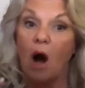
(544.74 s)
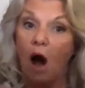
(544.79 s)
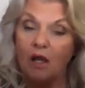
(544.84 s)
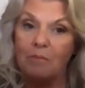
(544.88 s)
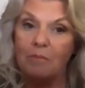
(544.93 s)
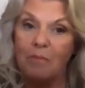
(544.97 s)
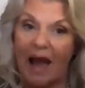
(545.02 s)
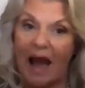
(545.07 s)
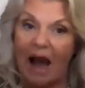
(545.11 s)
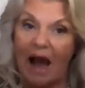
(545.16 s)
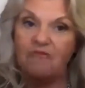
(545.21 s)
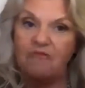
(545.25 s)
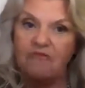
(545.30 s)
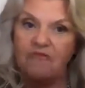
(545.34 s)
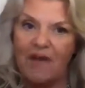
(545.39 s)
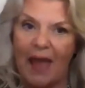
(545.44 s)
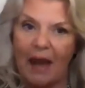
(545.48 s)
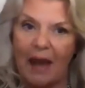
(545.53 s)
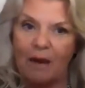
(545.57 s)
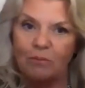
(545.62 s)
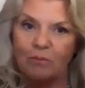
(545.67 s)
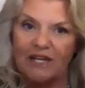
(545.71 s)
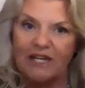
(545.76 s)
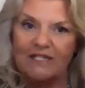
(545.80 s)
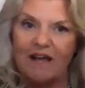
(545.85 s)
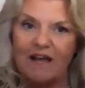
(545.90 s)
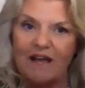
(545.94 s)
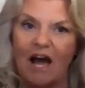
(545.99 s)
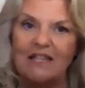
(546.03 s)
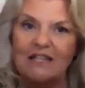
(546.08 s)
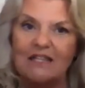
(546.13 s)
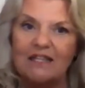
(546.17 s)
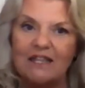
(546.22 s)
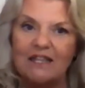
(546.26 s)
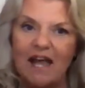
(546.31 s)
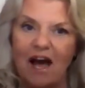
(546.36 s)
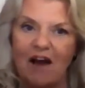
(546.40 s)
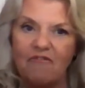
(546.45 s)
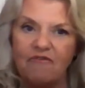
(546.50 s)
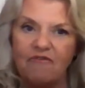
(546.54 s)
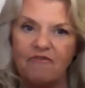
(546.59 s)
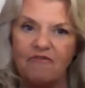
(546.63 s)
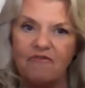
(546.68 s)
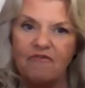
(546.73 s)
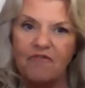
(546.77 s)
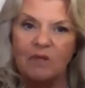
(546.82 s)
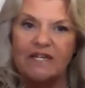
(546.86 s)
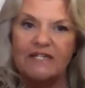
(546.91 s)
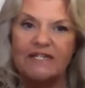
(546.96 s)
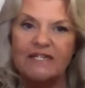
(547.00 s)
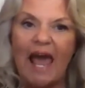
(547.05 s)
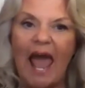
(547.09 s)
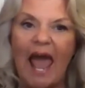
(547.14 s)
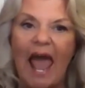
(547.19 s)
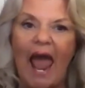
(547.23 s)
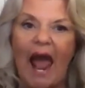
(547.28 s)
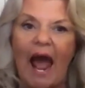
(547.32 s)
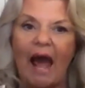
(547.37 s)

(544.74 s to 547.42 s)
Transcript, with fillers: all about families. I love families.